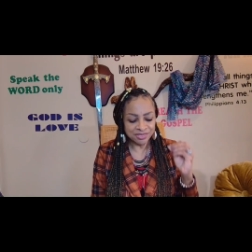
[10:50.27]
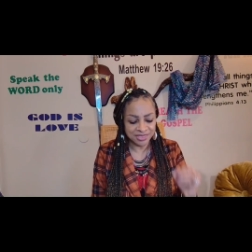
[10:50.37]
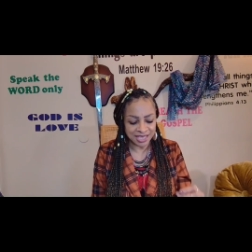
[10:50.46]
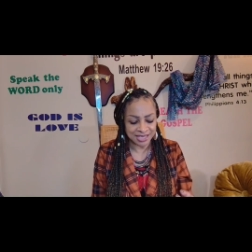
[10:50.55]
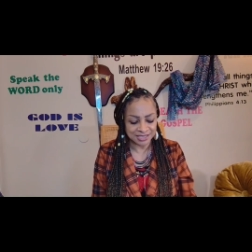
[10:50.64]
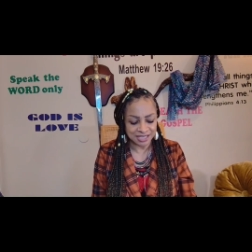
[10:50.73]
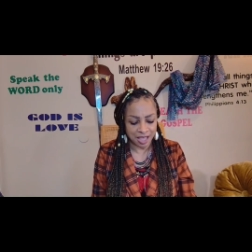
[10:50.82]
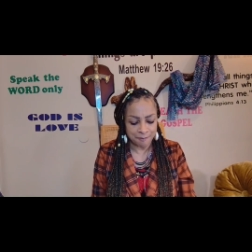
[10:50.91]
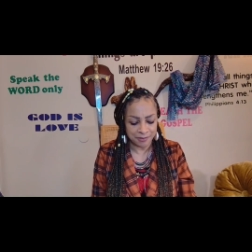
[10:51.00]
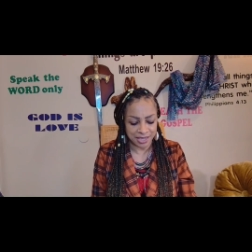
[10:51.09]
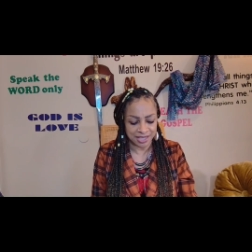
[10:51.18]
This
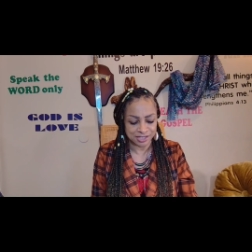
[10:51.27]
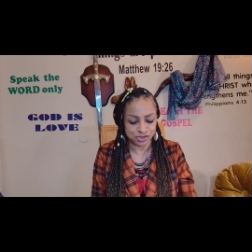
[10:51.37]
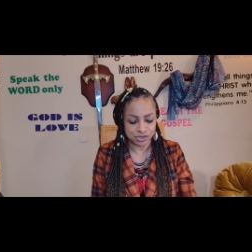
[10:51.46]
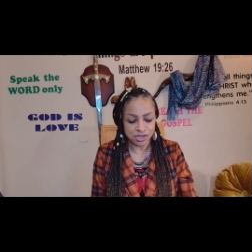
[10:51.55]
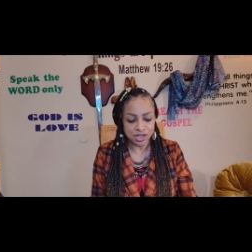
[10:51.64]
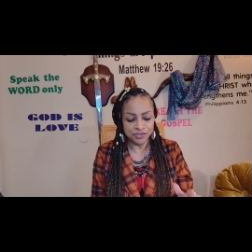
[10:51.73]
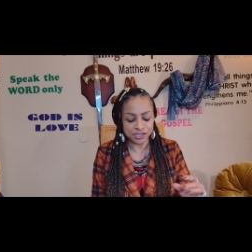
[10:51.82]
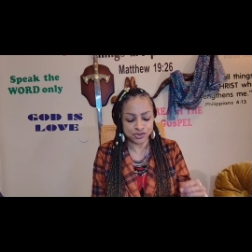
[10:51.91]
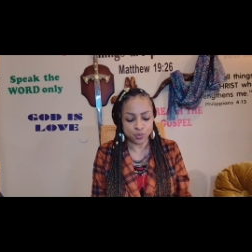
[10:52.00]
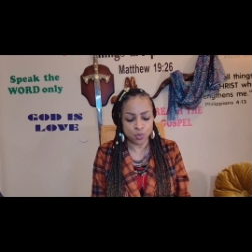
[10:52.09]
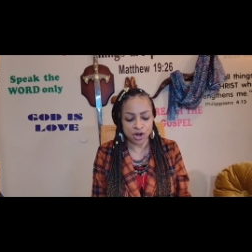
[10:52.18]
means,
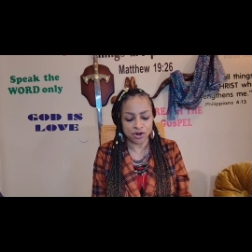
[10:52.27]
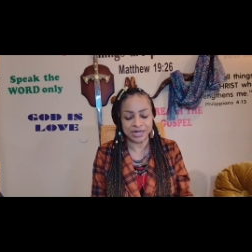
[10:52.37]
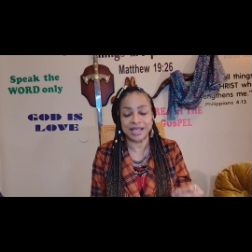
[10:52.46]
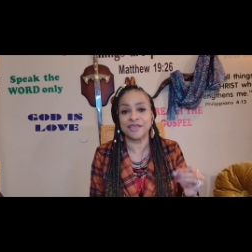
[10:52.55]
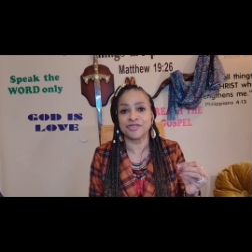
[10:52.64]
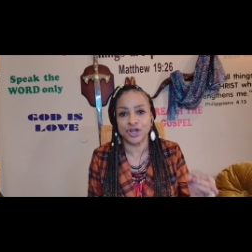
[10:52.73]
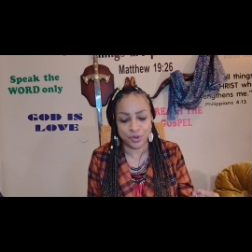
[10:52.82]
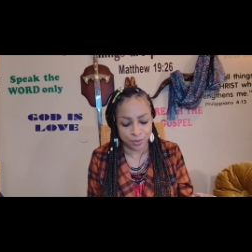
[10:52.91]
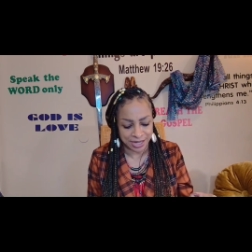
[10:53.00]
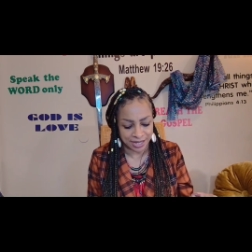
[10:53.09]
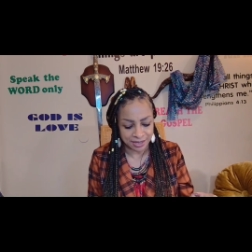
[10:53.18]
this word in the
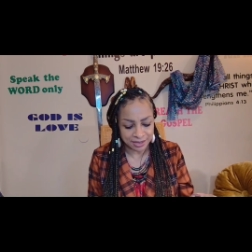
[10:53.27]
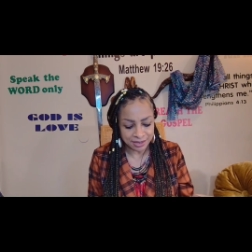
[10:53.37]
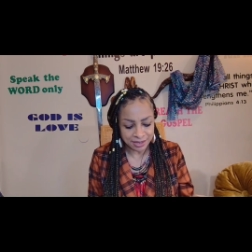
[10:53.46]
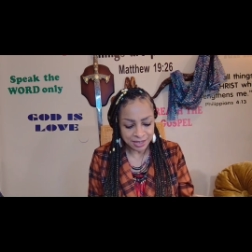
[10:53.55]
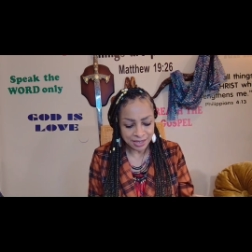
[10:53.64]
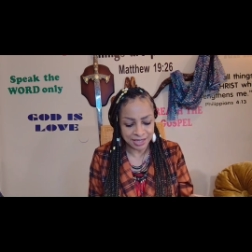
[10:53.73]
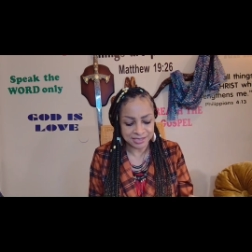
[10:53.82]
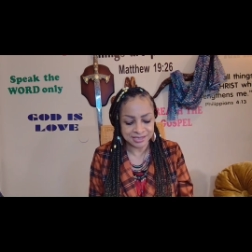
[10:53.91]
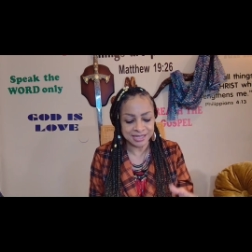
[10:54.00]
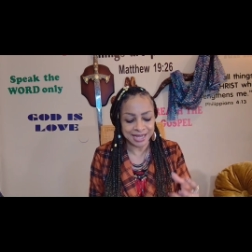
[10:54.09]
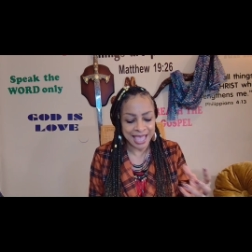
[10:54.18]
Greek
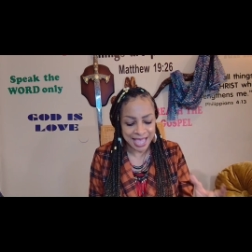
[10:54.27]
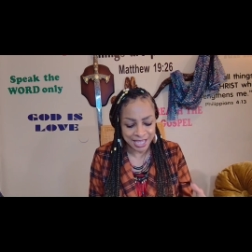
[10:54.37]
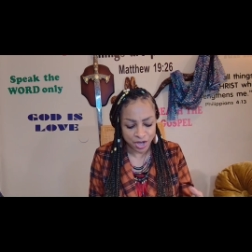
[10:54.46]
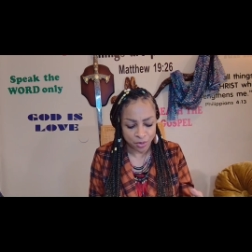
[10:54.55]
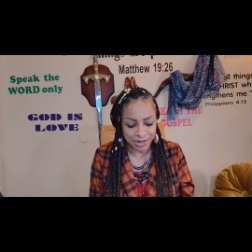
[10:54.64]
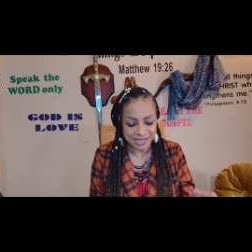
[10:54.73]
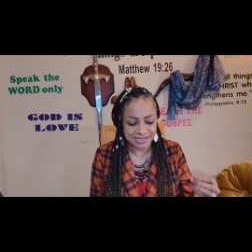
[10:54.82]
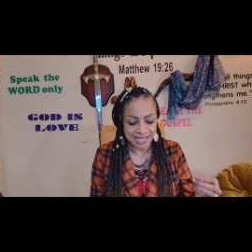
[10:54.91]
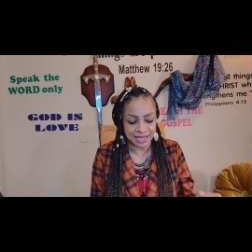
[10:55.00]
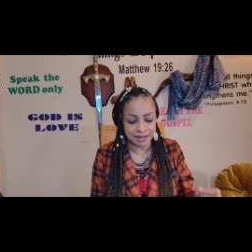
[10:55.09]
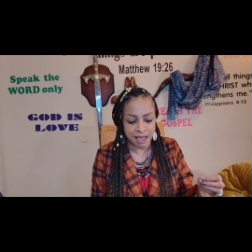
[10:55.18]
is nikao,
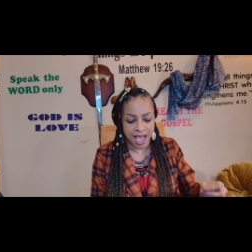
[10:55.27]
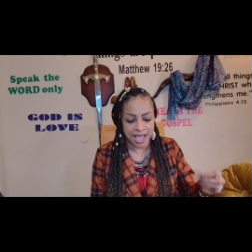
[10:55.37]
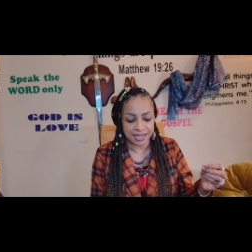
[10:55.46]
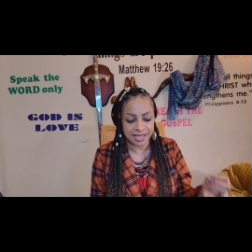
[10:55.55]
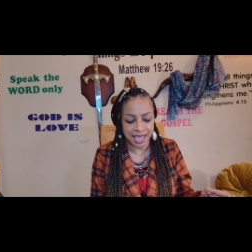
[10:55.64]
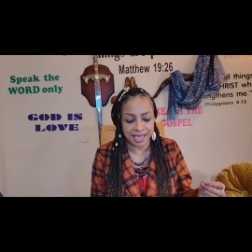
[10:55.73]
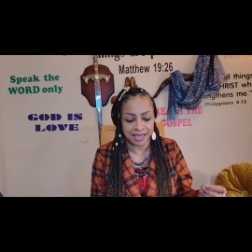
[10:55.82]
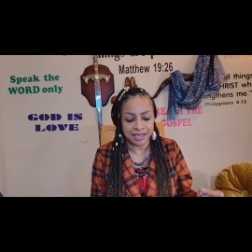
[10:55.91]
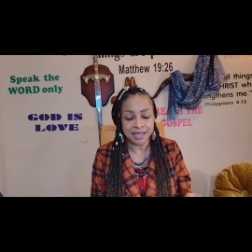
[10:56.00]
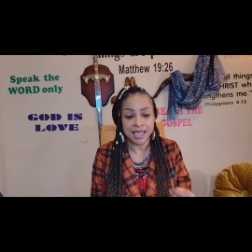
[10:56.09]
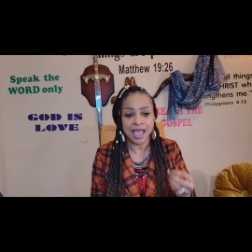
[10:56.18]
it's
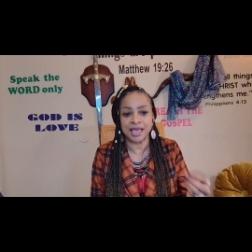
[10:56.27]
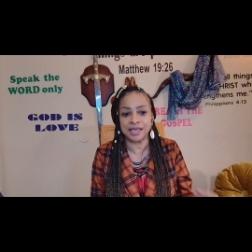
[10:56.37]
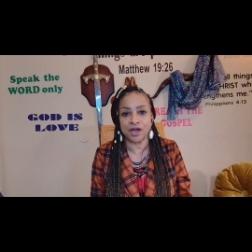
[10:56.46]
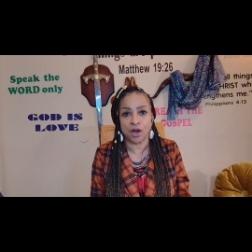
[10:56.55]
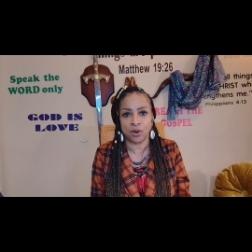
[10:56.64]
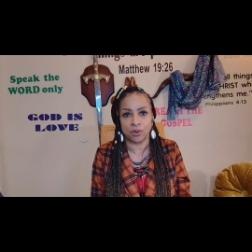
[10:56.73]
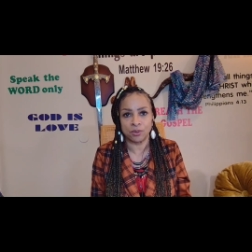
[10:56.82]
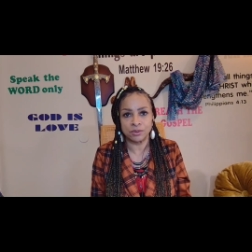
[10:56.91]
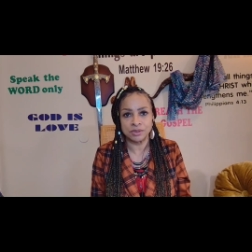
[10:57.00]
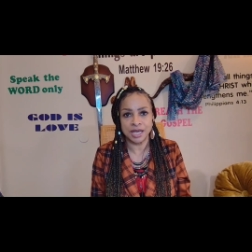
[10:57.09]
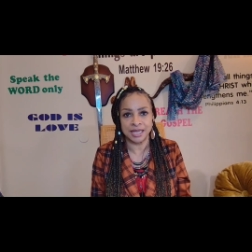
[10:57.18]

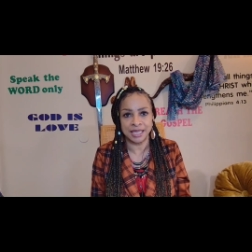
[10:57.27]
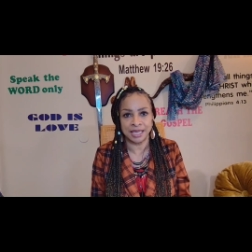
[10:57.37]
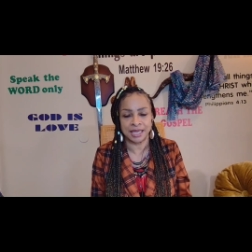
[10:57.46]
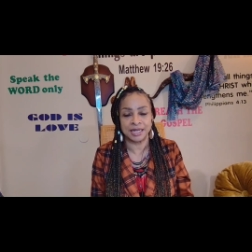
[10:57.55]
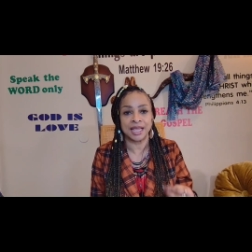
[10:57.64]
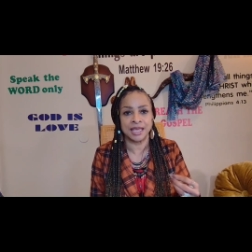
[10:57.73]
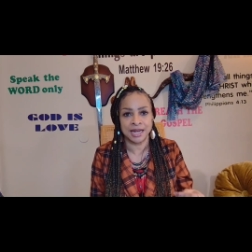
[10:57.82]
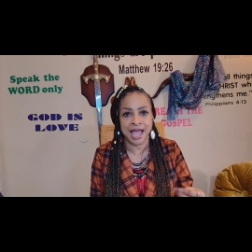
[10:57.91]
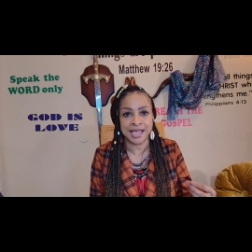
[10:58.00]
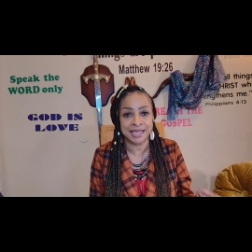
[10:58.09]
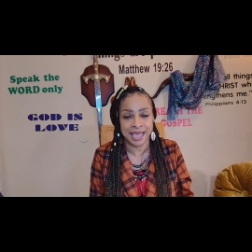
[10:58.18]
N-I-K-A-O. Again,
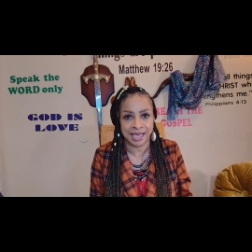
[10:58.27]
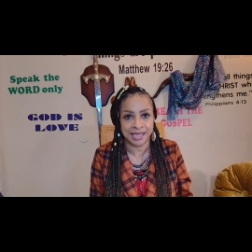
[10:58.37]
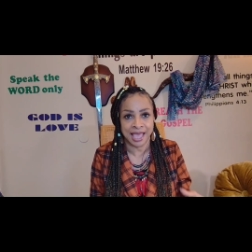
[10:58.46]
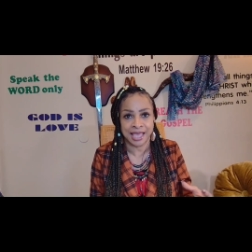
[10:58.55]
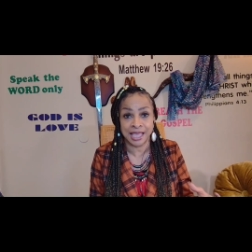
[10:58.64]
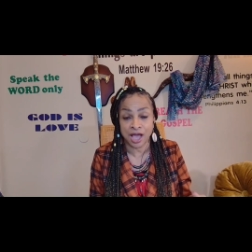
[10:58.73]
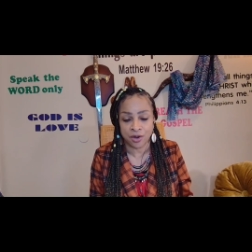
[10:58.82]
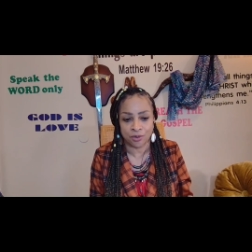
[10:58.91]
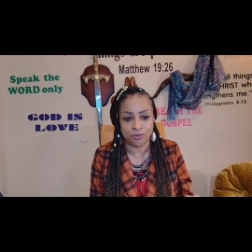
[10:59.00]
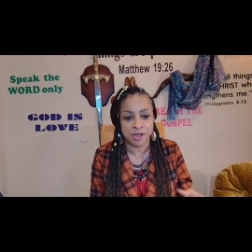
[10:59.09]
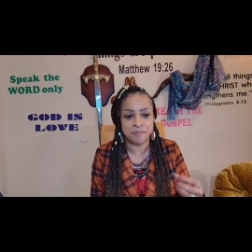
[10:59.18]

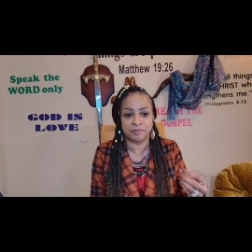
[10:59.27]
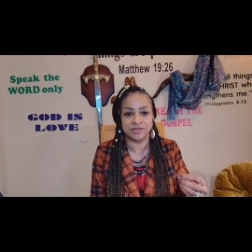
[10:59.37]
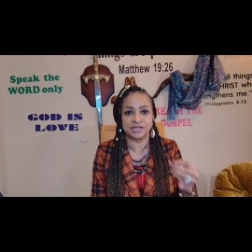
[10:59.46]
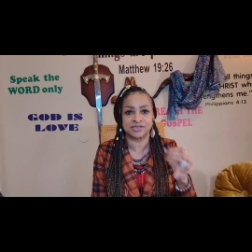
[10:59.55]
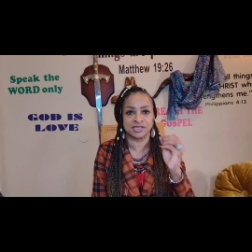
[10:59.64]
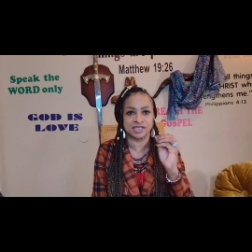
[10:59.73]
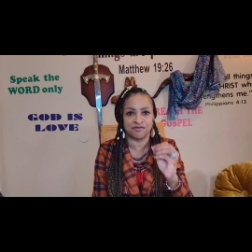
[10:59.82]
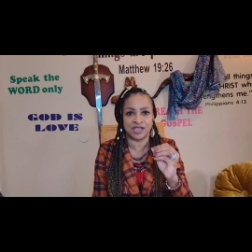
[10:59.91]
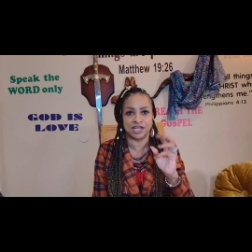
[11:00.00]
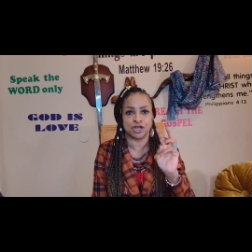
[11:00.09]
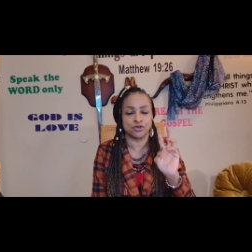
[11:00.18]
N-I-K-A-O. Remember, this is a
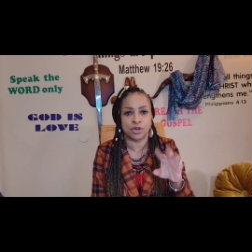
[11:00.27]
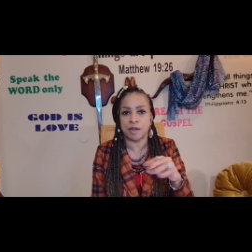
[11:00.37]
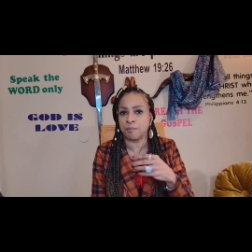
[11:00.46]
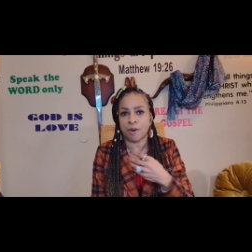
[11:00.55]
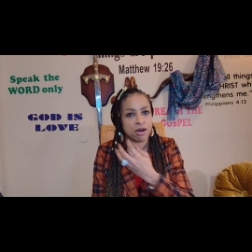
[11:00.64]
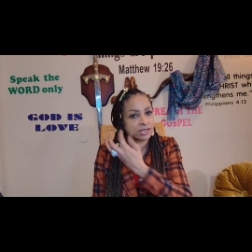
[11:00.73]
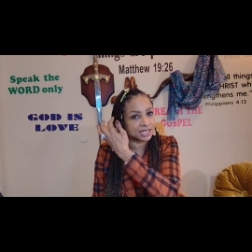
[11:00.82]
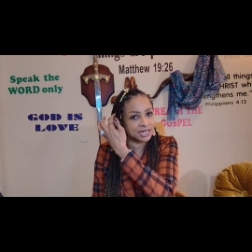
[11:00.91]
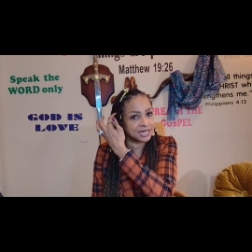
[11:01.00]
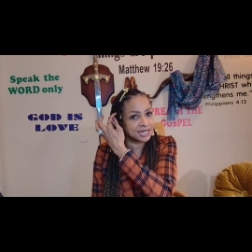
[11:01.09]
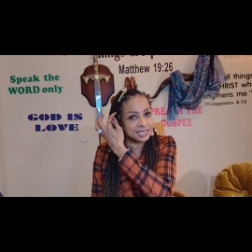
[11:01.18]
video. You can pause
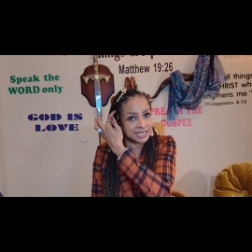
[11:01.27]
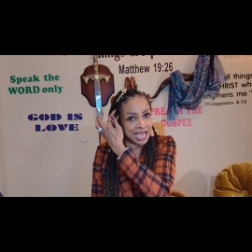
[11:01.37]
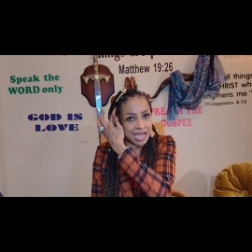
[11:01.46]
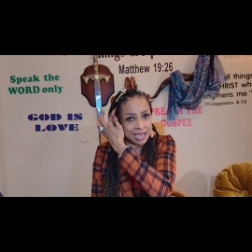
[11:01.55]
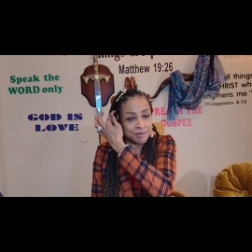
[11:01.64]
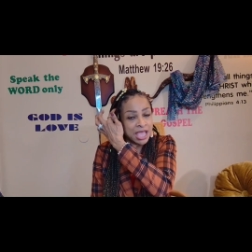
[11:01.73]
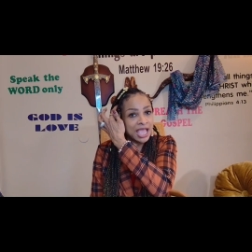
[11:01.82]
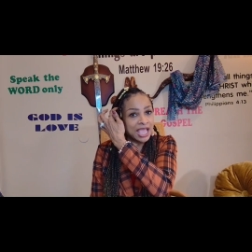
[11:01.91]
it at any time